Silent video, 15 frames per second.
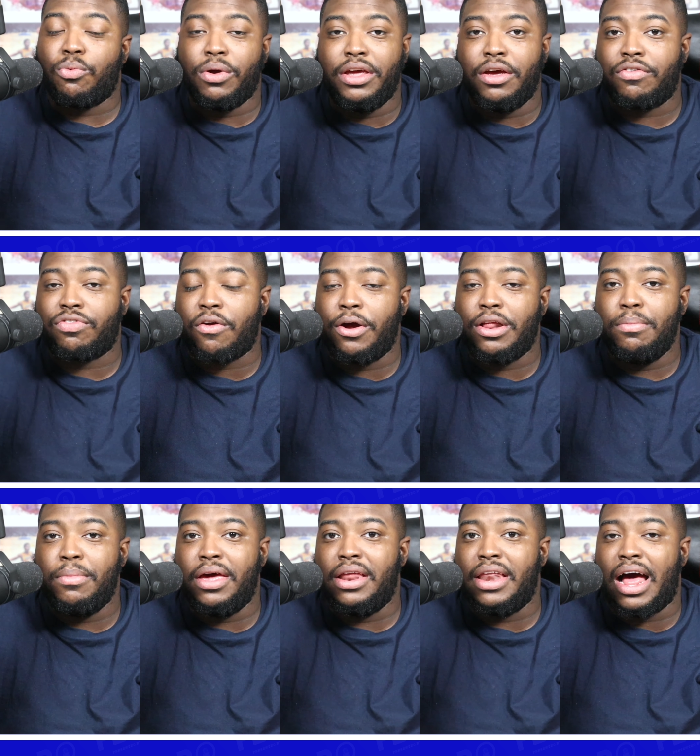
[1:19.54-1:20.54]
years, thirty
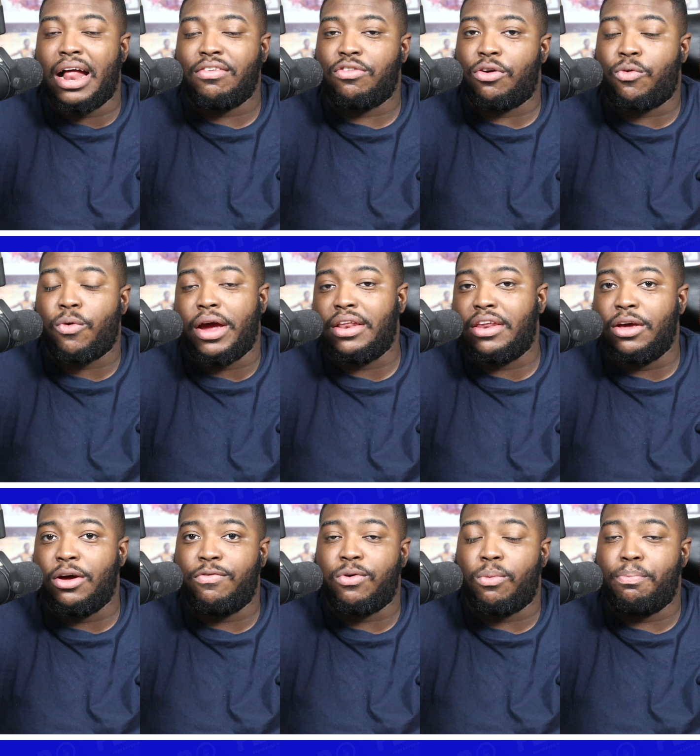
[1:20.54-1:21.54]
million dollars is a great deal
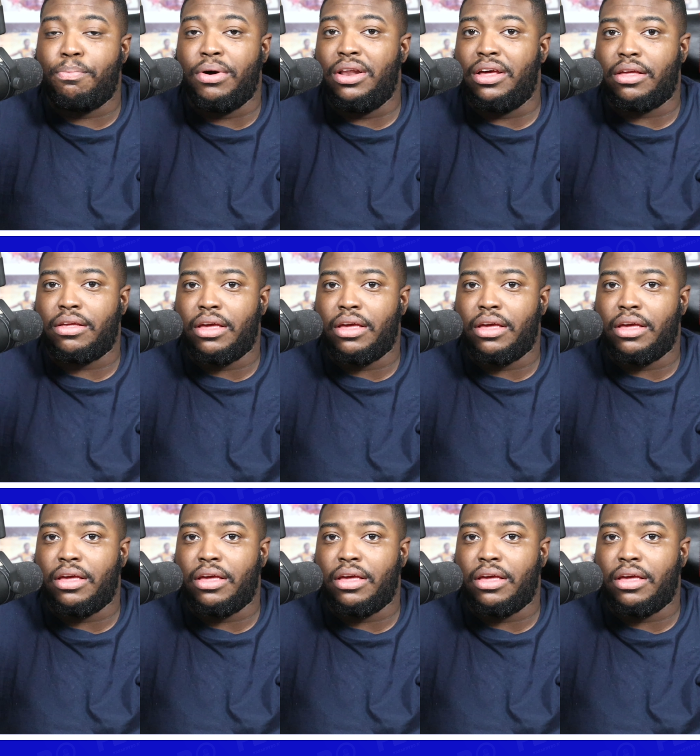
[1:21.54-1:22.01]
for Bullet.